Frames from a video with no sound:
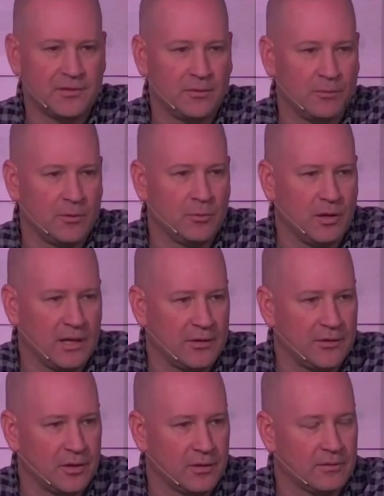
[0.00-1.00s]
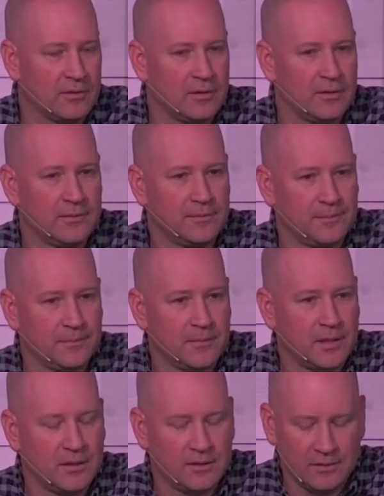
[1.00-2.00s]
then we will enter
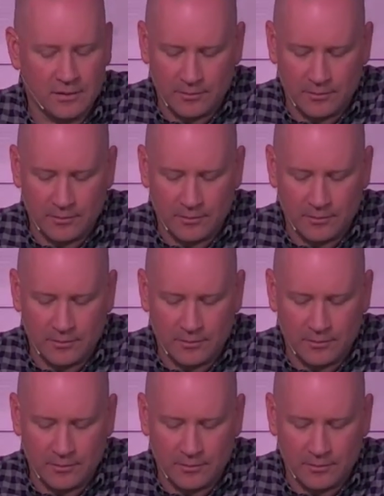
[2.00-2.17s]
the